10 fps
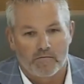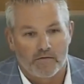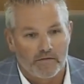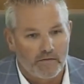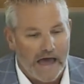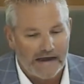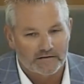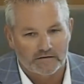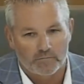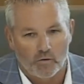That
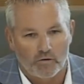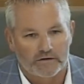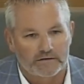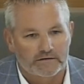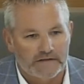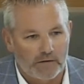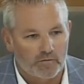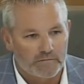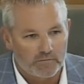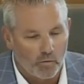is important. That
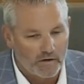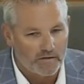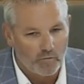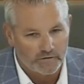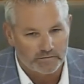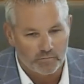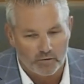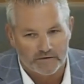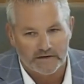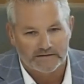would be one of the most
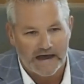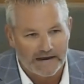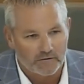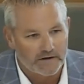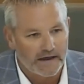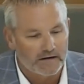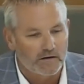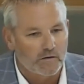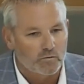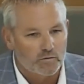important things I look at.
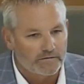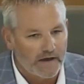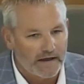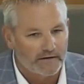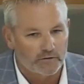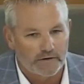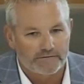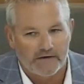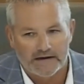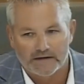We've got a great
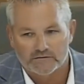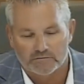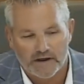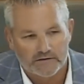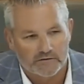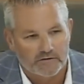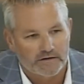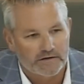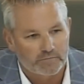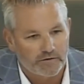finance
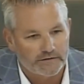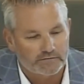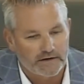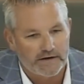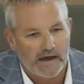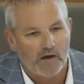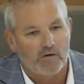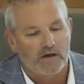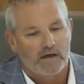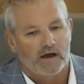director in place right
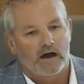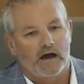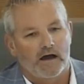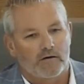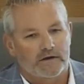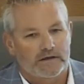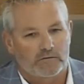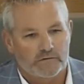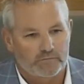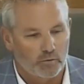now. Again,
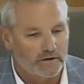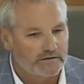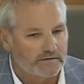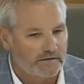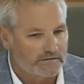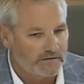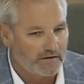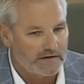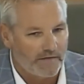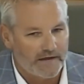we've worked
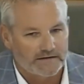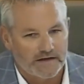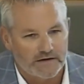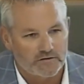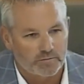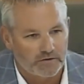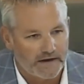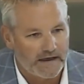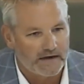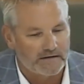starting on that 10-year
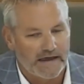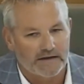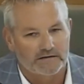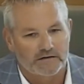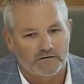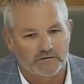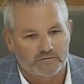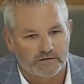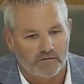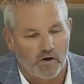plan. That continues
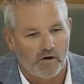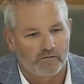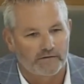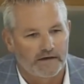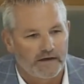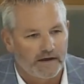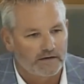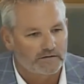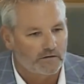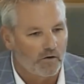to evolve.
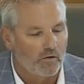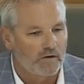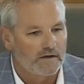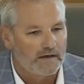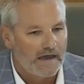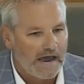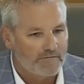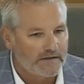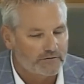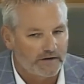And so
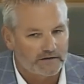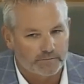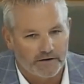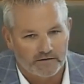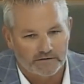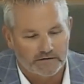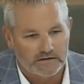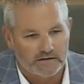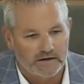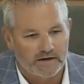having that
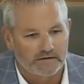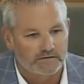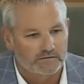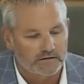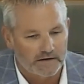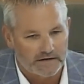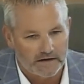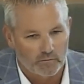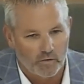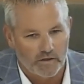transparency is,
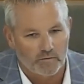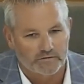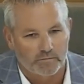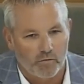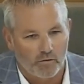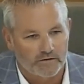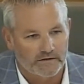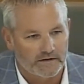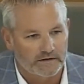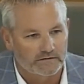again, one of the most
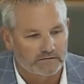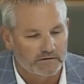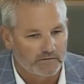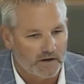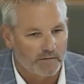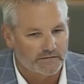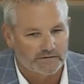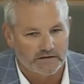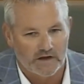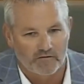important things when it comes to
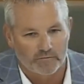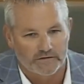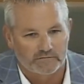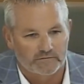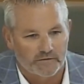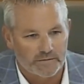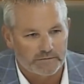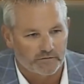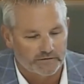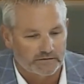city government for
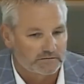people's